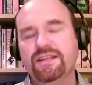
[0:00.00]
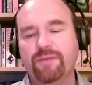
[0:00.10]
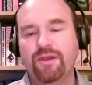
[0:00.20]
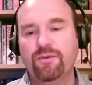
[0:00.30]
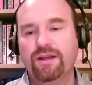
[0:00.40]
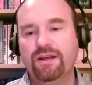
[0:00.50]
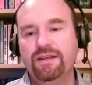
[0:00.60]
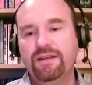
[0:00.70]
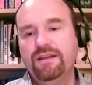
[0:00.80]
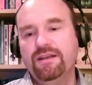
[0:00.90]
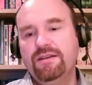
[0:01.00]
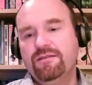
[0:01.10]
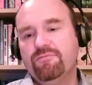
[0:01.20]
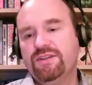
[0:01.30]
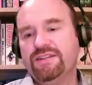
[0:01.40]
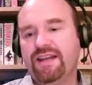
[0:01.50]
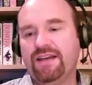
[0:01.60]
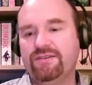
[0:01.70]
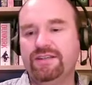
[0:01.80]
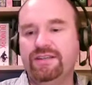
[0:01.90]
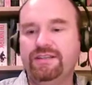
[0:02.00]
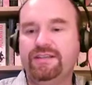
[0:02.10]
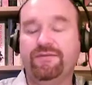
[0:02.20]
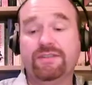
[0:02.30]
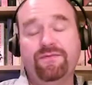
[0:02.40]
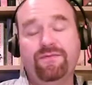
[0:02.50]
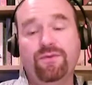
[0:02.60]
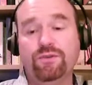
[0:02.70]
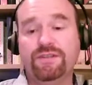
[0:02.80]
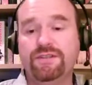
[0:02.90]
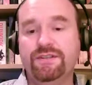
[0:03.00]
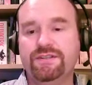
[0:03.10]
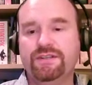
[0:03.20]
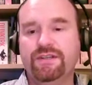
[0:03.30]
bit quickly. Precinct houses give us enforcers.